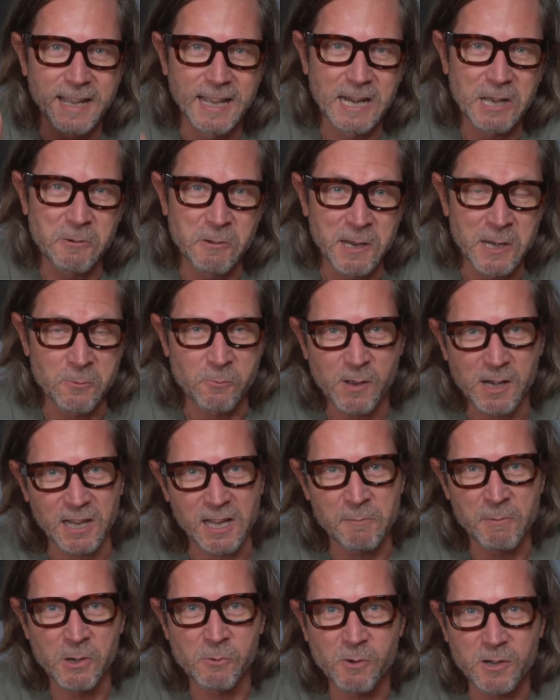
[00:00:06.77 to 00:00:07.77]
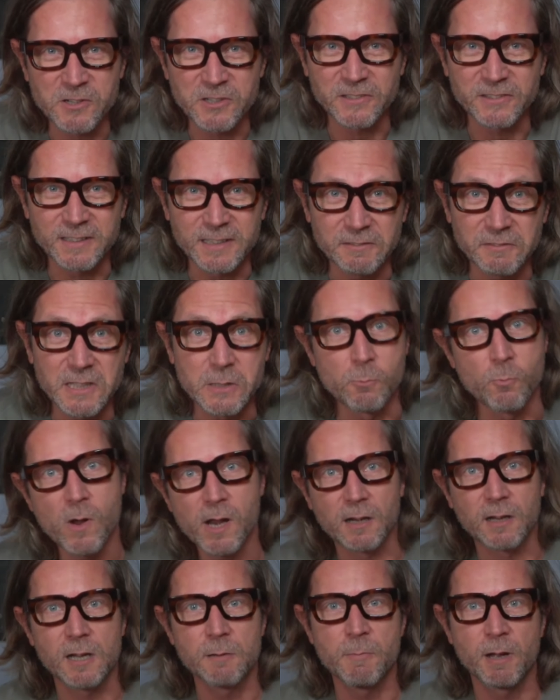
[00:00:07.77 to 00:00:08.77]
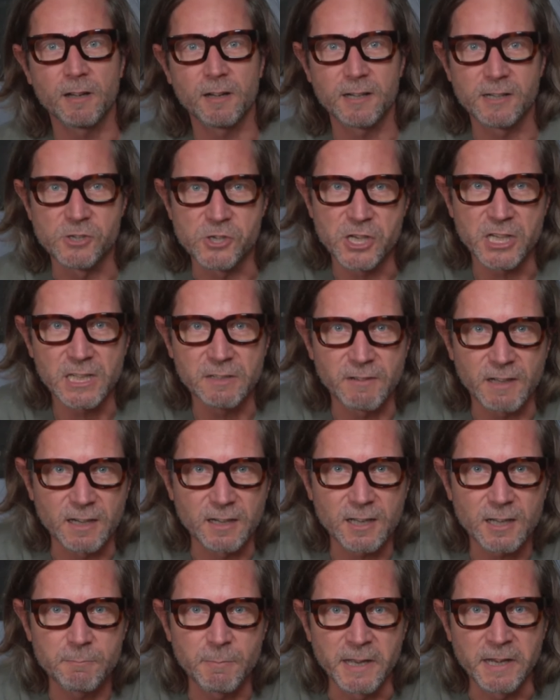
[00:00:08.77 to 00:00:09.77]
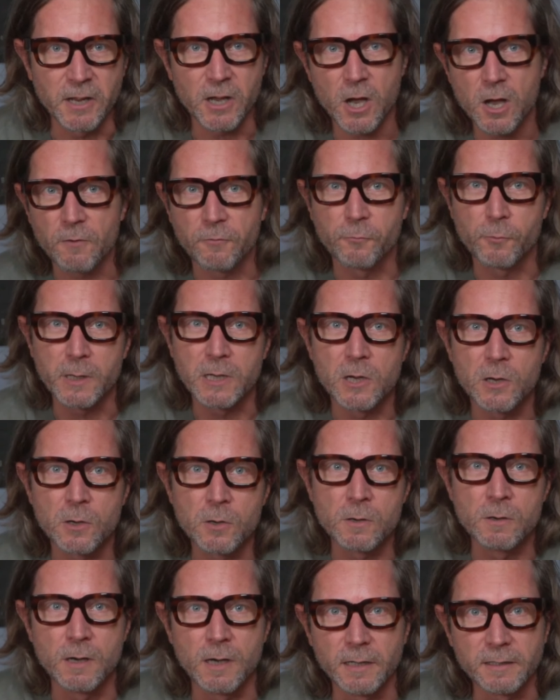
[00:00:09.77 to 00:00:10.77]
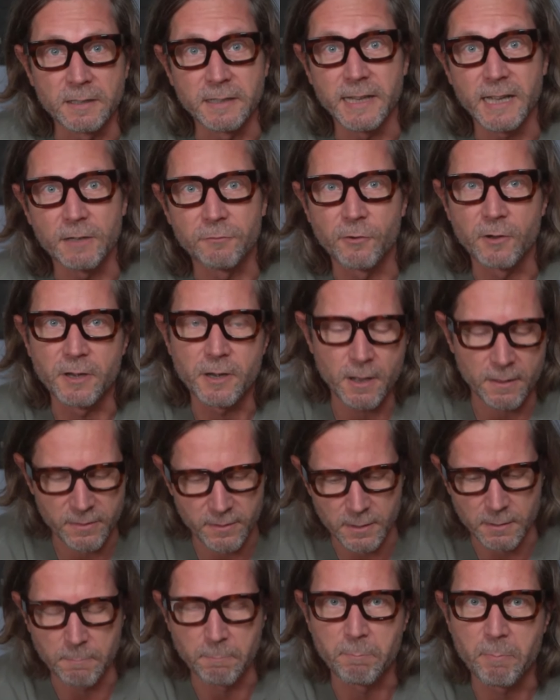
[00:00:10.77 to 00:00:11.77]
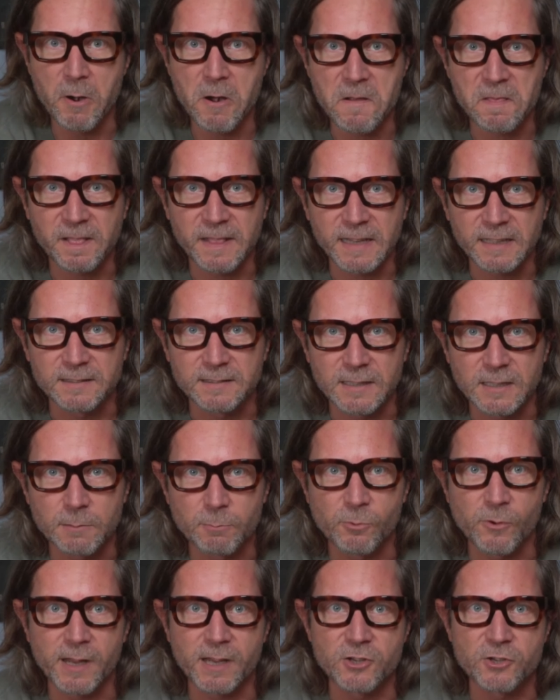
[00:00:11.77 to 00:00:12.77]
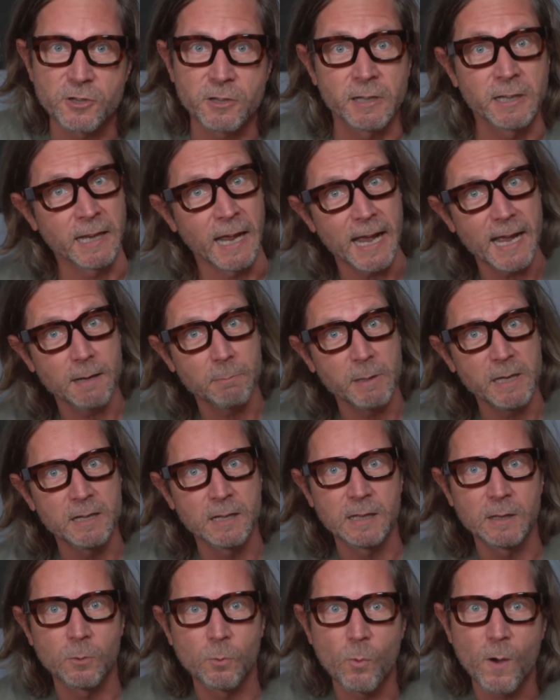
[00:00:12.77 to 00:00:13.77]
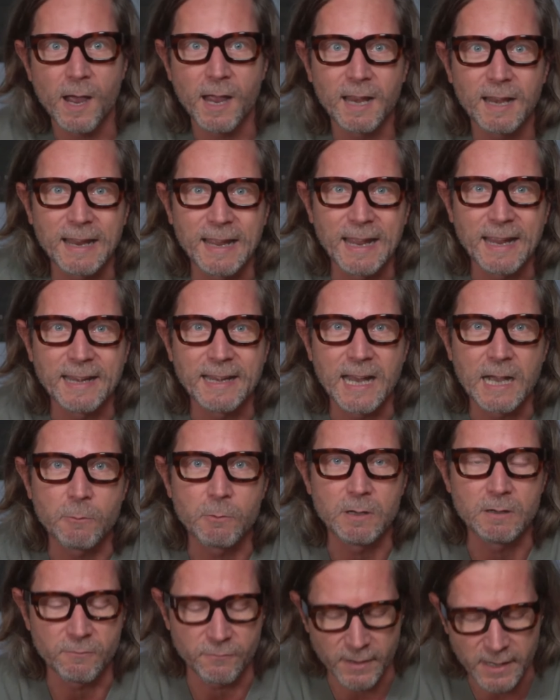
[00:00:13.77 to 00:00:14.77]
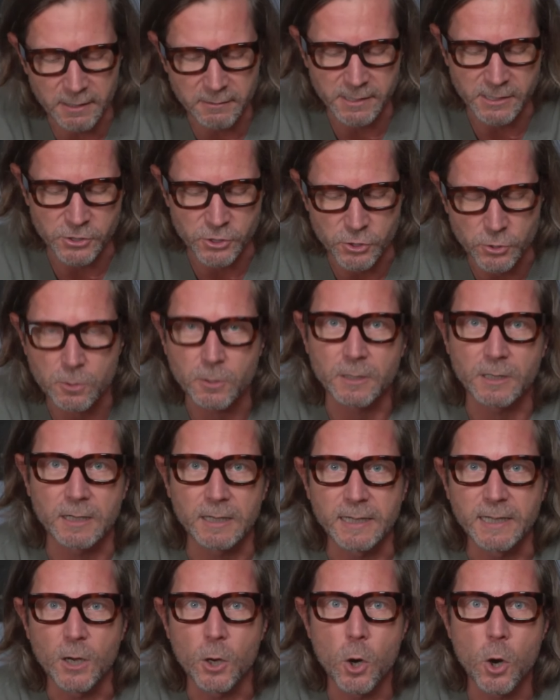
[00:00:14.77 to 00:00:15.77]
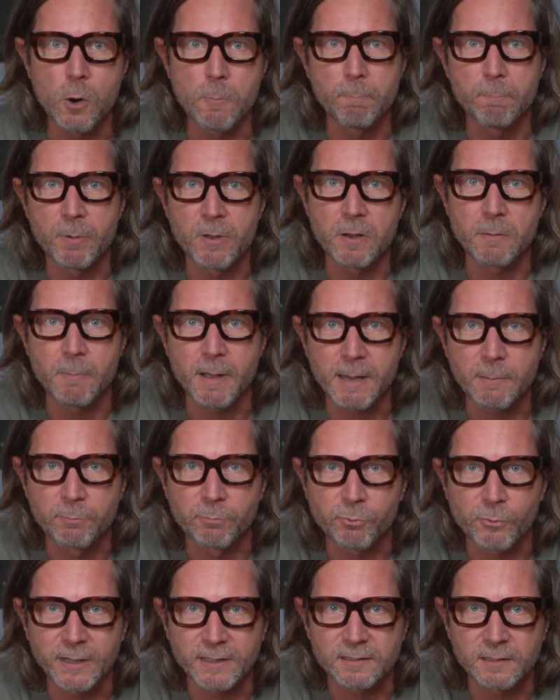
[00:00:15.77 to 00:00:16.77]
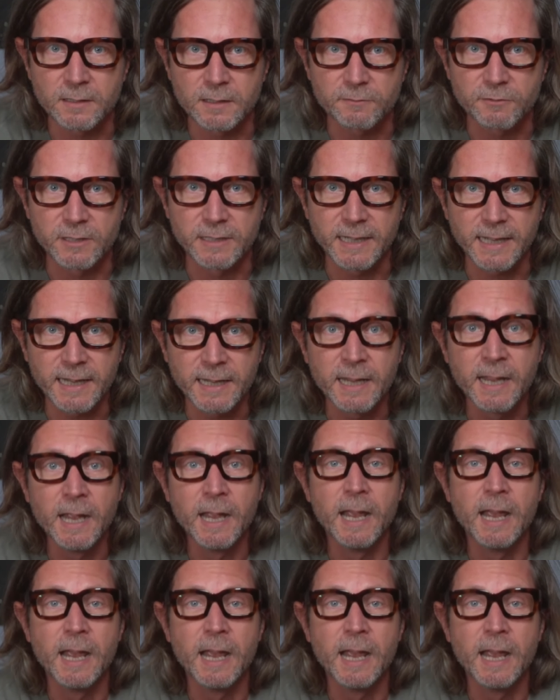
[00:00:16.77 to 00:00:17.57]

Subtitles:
Hello and welcome on the Watches TV. Welcome at our Geneva Club, and off we go today for another birthday celebration. It had been a little while and I will very shortly open my present of the day.